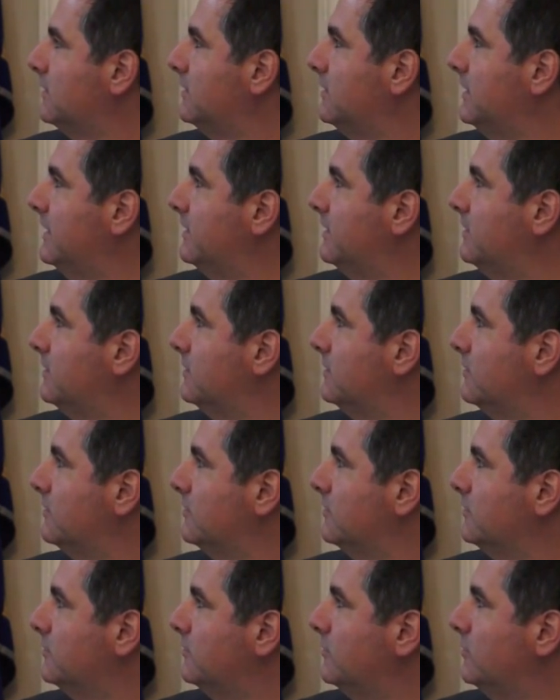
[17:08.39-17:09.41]
in
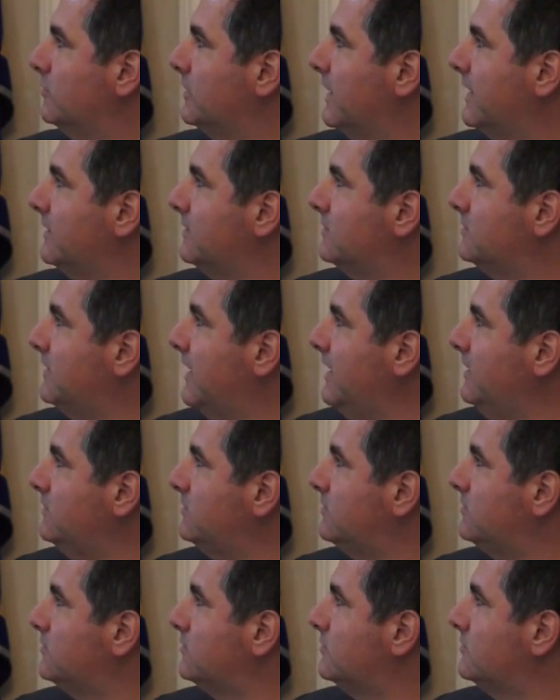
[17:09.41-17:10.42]
the United
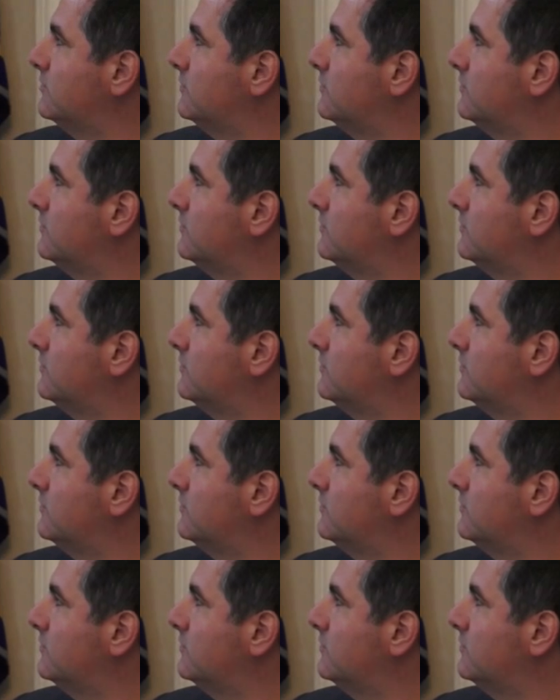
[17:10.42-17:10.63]
States,